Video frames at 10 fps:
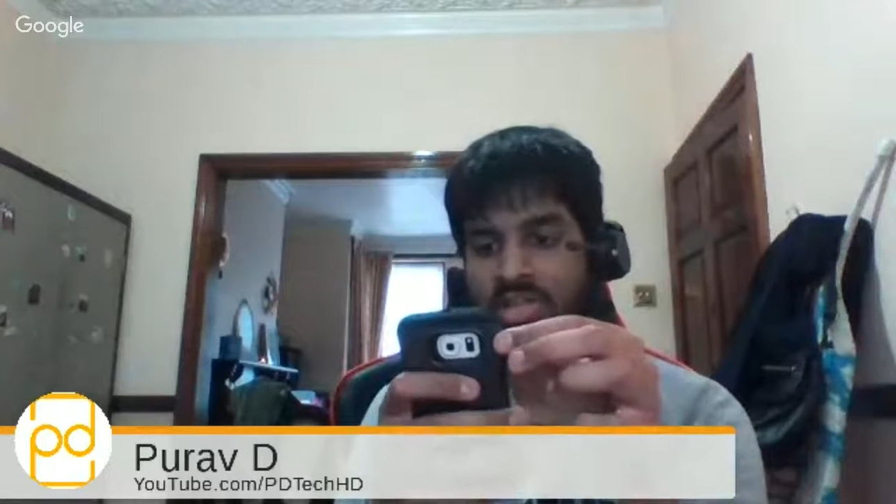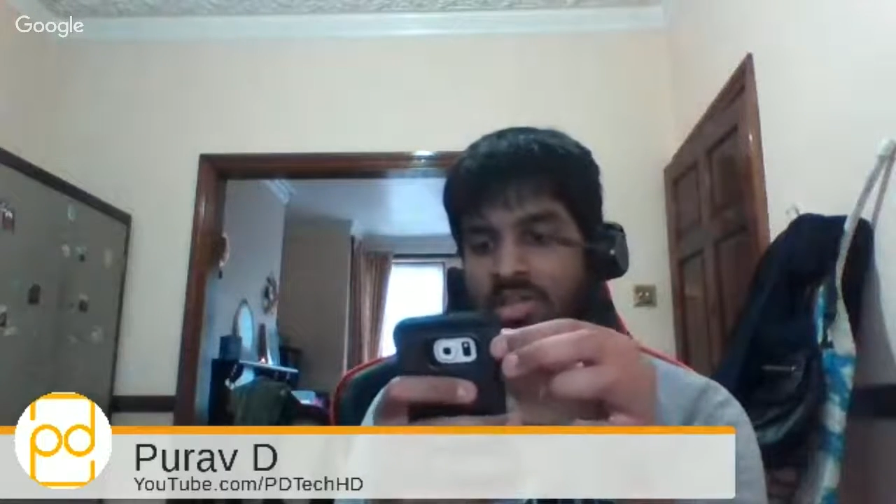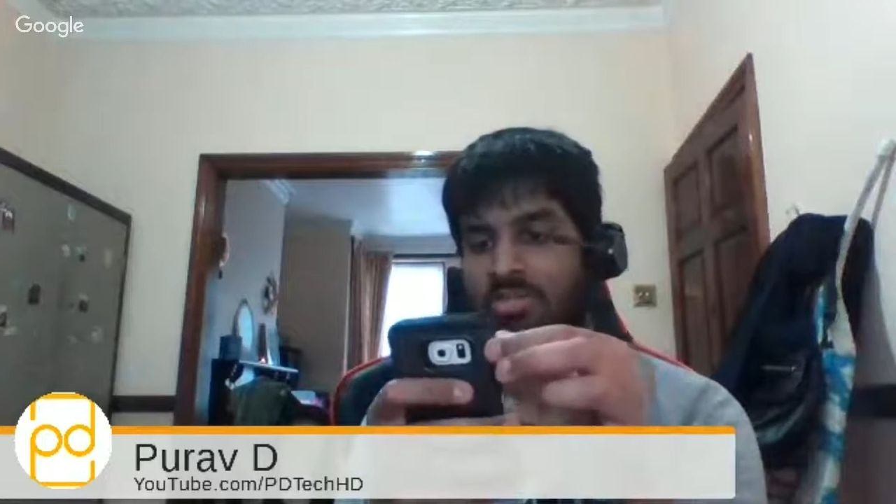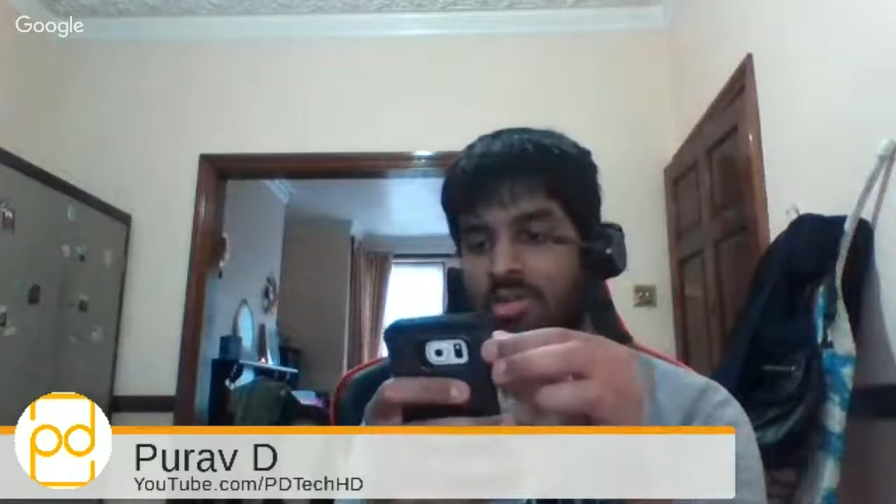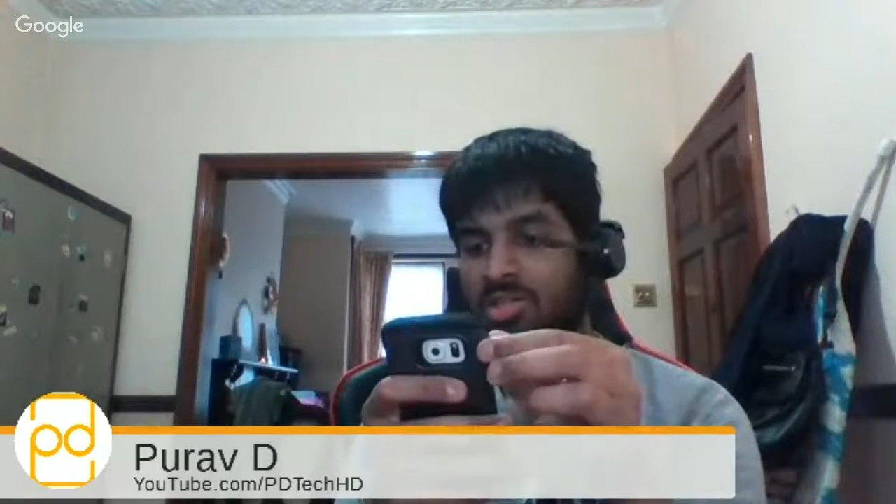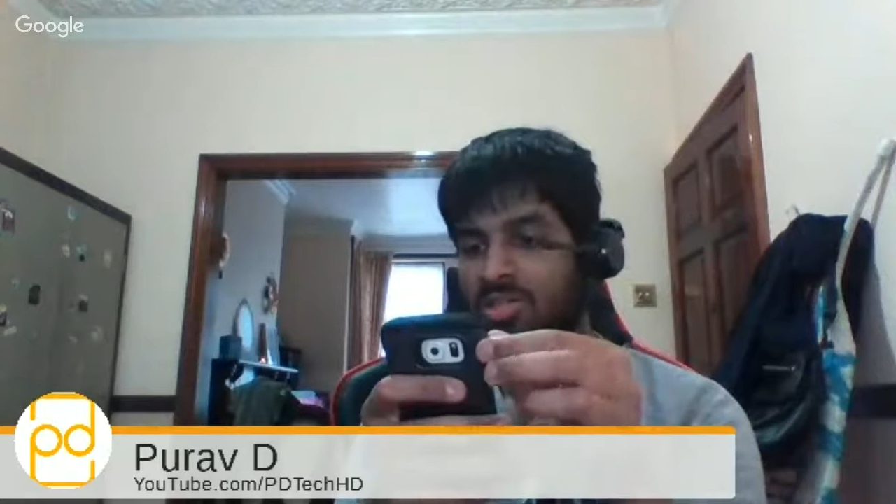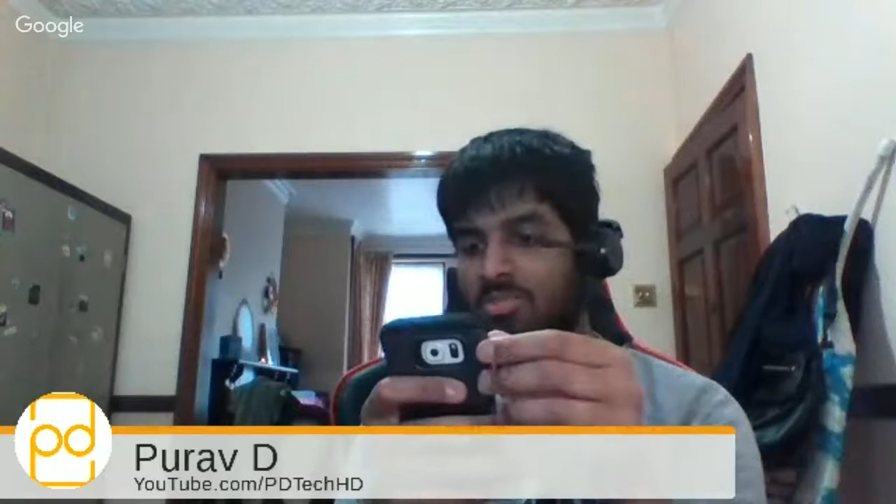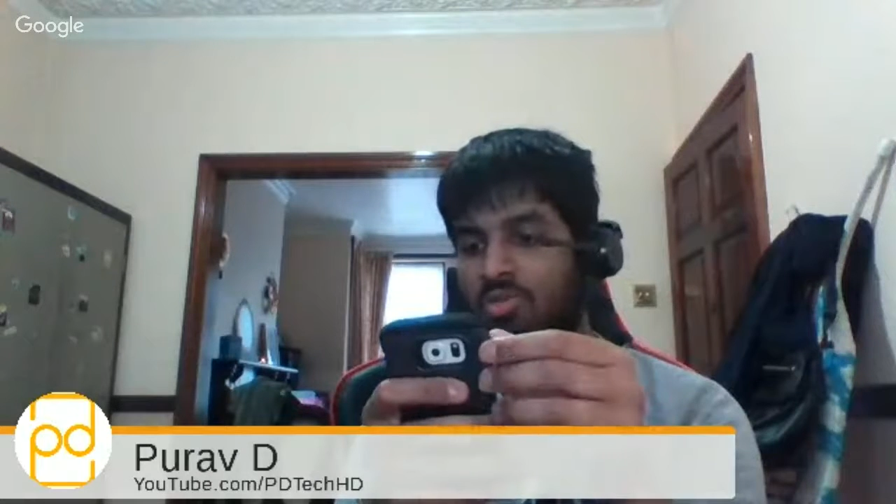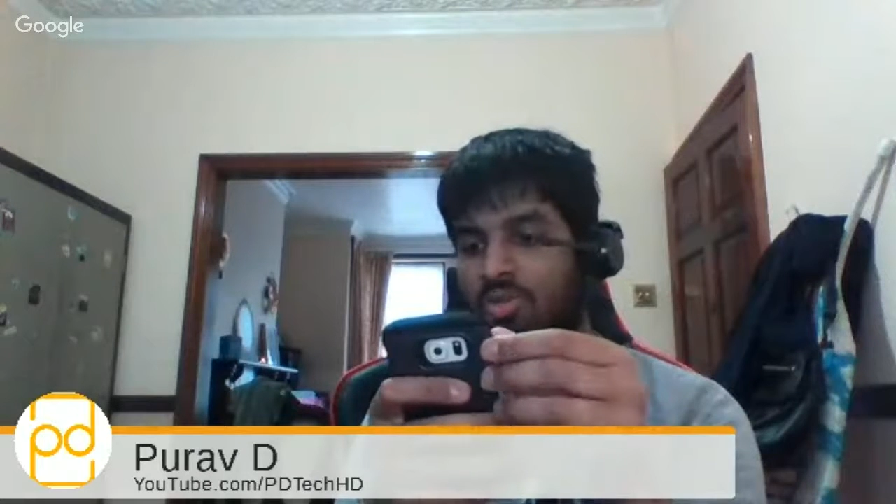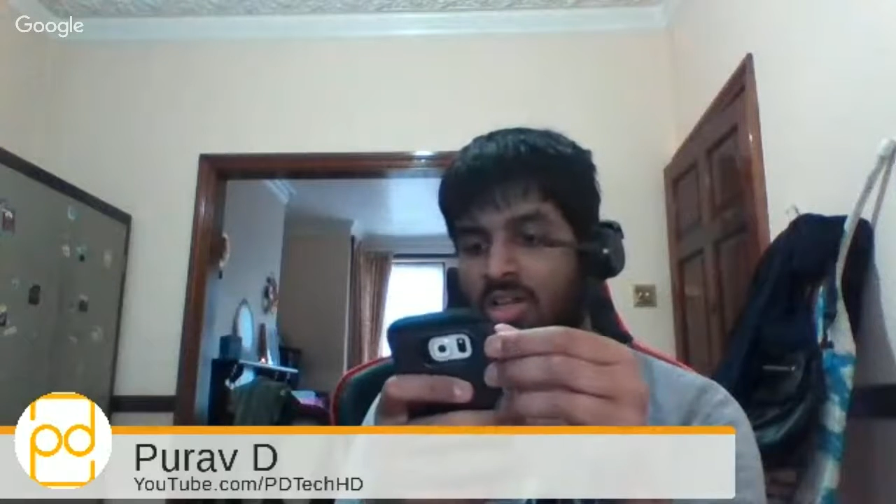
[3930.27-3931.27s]
that much. It's more
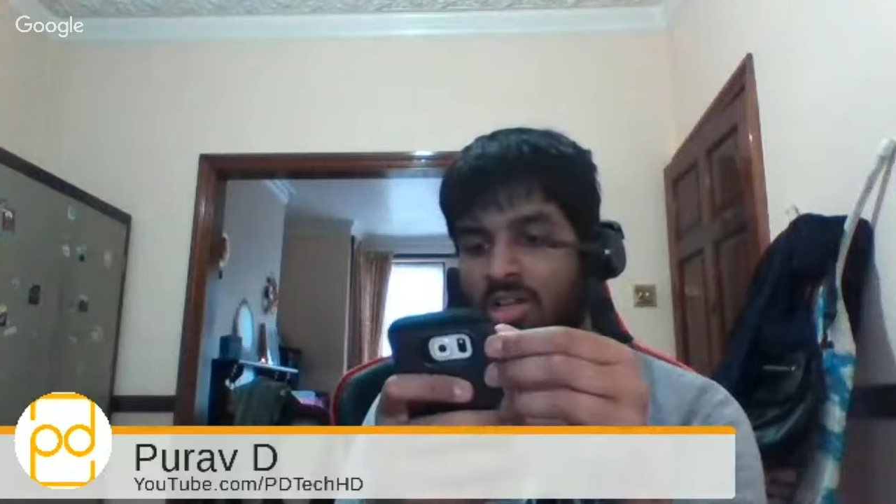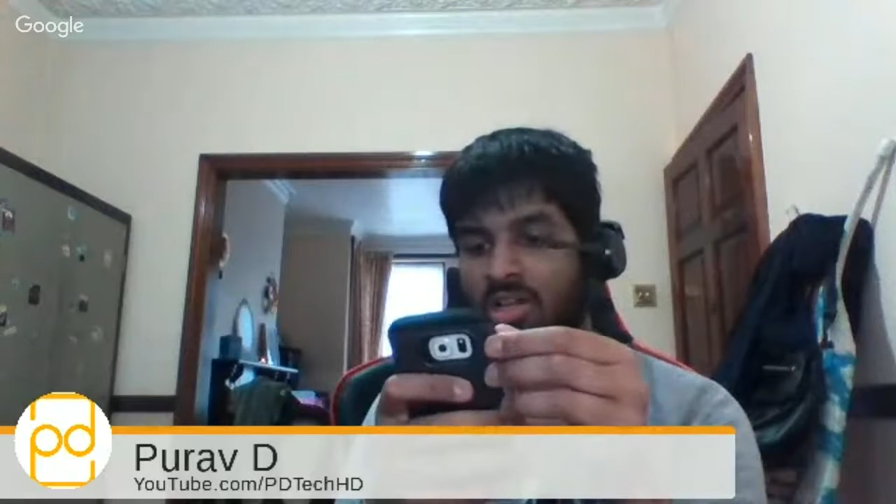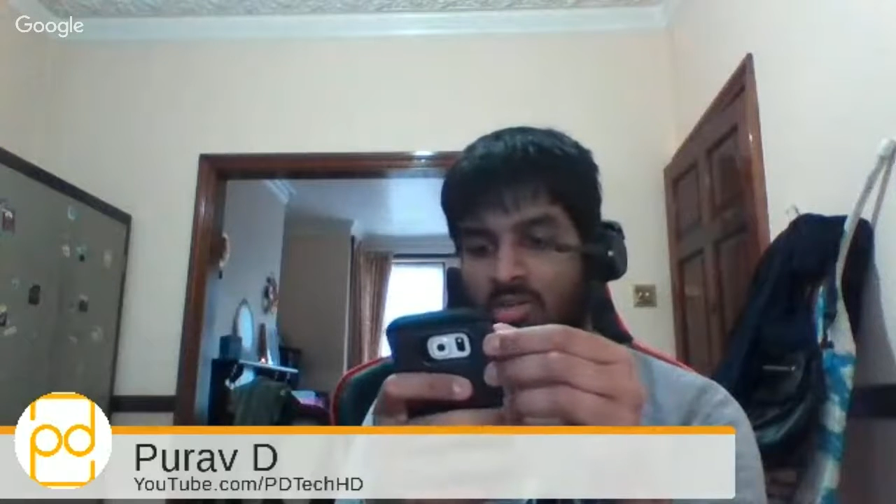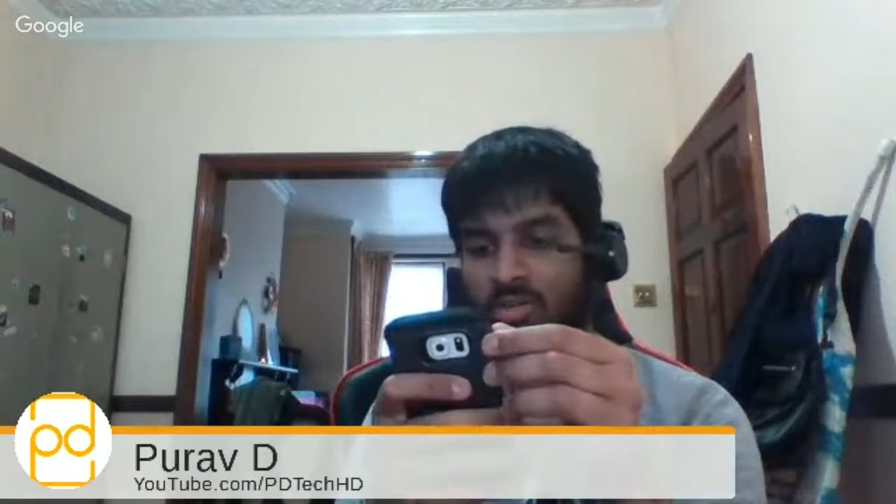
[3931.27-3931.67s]
kind of like when I